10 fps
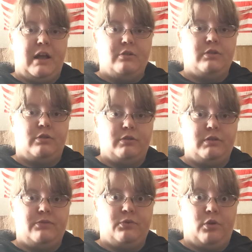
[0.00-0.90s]

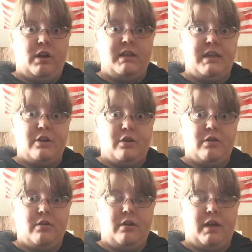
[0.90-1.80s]
households for a year,
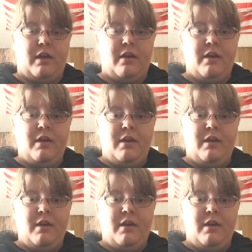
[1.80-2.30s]
okay?